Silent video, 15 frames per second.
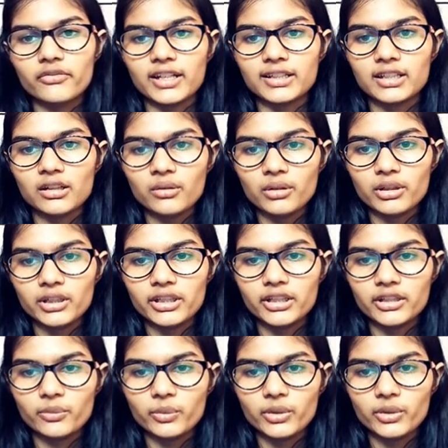Fine, now
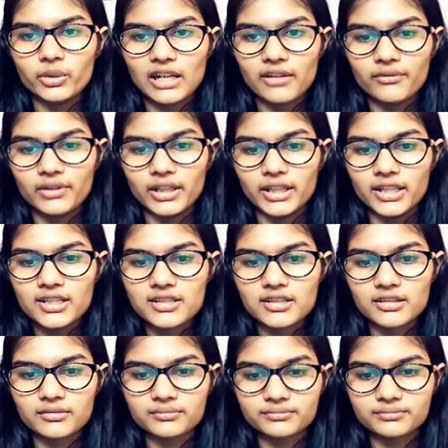here we have
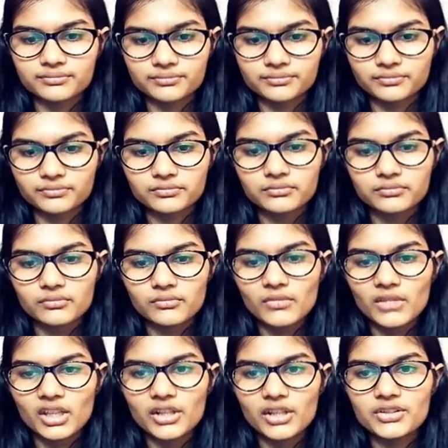let
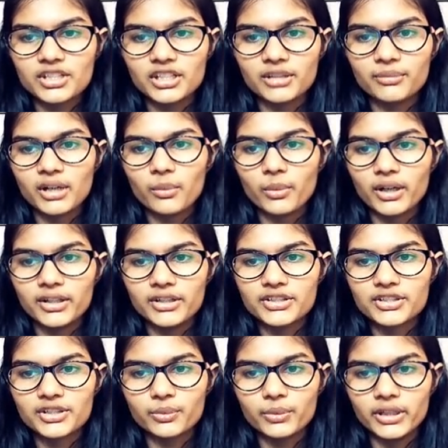sigma
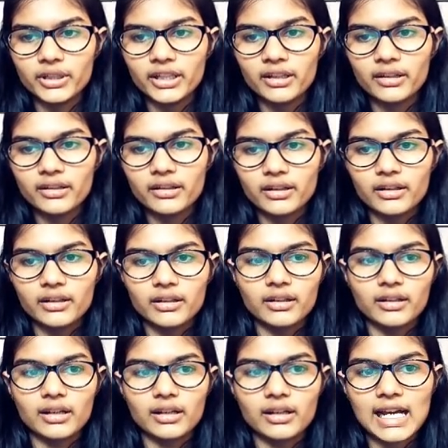1 square
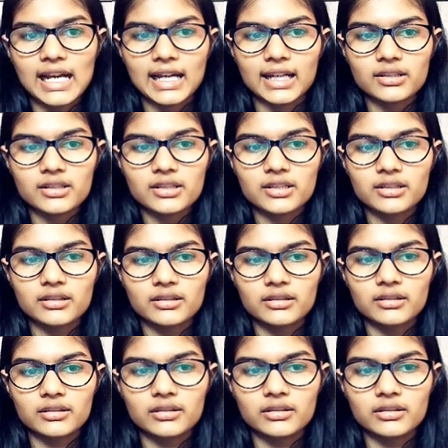and